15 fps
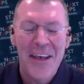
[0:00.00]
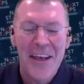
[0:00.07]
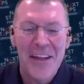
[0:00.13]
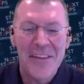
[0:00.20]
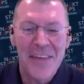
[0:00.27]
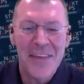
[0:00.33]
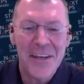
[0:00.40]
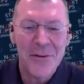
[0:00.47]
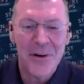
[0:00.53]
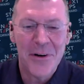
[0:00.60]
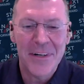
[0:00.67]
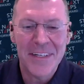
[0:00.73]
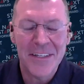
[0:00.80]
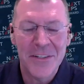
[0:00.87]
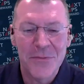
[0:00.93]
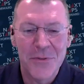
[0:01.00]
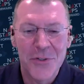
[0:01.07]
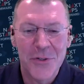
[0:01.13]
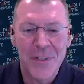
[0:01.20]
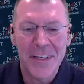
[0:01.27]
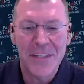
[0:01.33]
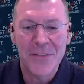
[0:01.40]
And thank you to our audience for
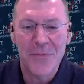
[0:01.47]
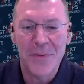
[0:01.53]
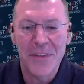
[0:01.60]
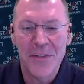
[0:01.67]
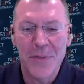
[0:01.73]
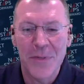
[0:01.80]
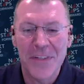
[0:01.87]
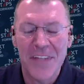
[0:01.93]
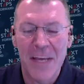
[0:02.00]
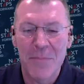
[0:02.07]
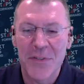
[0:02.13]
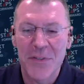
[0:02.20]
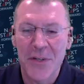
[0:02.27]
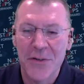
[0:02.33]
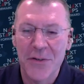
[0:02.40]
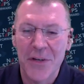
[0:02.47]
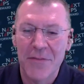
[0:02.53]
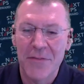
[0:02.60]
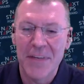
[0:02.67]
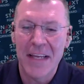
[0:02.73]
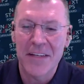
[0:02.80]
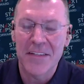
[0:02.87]
joining us for this week's episode
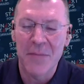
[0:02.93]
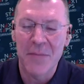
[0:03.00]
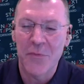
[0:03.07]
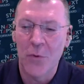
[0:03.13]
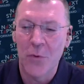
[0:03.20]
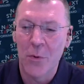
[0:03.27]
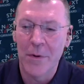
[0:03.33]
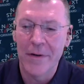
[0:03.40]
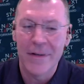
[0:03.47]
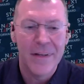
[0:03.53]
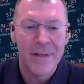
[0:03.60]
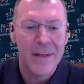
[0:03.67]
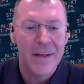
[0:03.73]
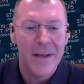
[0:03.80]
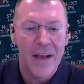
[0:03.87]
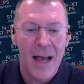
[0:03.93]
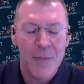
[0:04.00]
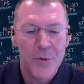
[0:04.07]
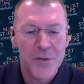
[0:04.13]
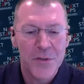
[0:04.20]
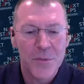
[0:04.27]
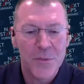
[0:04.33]
of Next Steps Forward. I'm
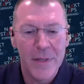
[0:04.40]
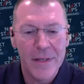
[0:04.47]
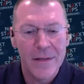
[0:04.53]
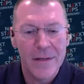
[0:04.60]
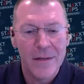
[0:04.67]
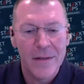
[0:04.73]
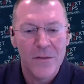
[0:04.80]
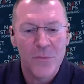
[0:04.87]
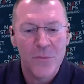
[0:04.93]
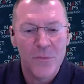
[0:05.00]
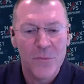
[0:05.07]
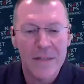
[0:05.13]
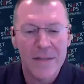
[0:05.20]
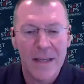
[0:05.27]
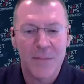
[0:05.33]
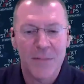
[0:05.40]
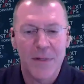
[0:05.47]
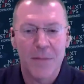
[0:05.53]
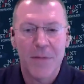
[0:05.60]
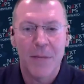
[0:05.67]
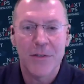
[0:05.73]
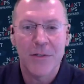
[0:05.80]
Chris Meek. For more details about
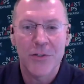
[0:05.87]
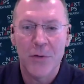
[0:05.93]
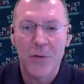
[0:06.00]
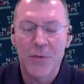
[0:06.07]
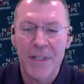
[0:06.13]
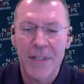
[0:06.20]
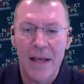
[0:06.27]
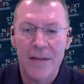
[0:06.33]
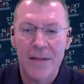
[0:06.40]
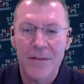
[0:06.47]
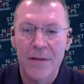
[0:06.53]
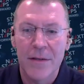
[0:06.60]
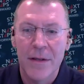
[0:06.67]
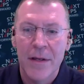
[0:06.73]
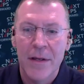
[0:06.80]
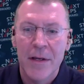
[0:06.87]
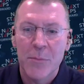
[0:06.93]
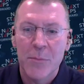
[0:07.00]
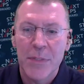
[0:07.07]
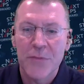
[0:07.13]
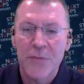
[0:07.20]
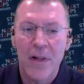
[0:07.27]
upcoming shows and guests,
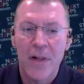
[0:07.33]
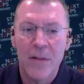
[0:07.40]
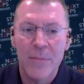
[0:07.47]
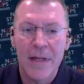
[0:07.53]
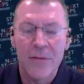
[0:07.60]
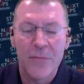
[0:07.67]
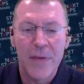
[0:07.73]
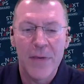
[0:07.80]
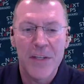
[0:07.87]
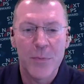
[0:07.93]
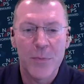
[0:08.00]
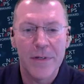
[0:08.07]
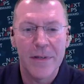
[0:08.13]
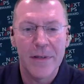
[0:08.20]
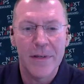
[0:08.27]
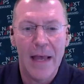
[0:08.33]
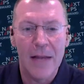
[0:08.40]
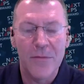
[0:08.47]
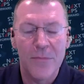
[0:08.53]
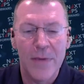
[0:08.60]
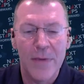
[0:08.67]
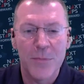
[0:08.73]
please follow me on Facebook
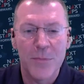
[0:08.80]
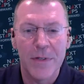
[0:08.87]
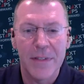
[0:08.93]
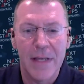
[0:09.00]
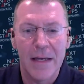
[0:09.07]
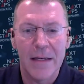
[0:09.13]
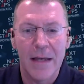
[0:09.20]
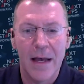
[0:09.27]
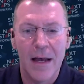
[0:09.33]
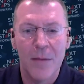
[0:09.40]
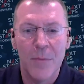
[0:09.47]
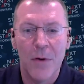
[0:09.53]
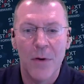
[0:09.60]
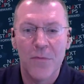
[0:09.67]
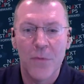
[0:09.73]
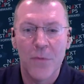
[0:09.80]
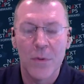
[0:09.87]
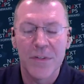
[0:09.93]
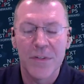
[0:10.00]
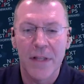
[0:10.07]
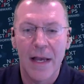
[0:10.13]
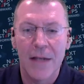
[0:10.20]
at facebook.com
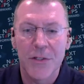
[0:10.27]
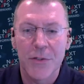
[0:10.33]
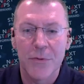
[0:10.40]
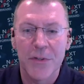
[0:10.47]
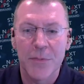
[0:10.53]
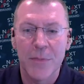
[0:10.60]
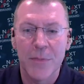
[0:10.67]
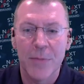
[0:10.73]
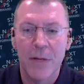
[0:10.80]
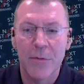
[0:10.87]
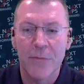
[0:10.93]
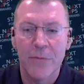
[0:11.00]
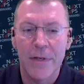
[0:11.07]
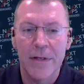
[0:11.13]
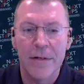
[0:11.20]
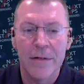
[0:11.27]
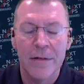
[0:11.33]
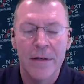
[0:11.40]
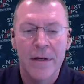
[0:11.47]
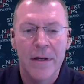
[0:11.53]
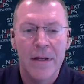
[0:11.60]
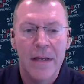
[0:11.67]
forward slash Chris Meek Public
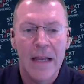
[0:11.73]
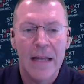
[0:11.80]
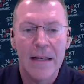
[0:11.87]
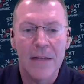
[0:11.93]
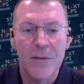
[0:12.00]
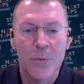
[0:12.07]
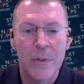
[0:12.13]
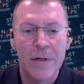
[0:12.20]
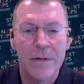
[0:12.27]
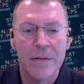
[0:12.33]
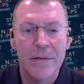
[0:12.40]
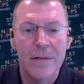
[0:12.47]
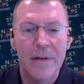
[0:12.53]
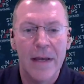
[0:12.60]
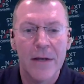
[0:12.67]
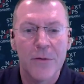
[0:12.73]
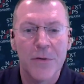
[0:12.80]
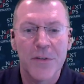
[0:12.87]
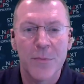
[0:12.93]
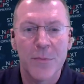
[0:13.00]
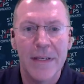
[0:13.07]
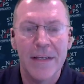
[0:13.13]
Figure and on Twitter at
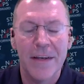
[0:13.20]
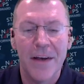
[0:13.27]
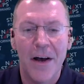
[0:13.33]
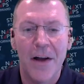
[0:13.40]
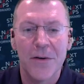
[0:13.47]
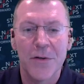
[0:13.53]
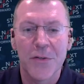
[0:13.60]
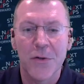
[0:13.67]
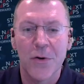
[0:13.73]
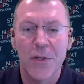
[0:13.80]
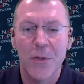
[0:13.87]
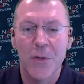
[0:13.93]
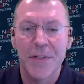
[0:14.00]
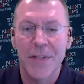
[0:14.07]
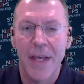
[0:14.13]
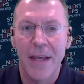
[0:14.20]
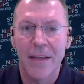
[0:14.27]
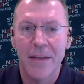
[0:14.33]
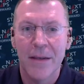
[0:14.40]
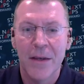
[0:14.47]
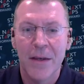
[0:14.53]
Chris Meek underscore USA.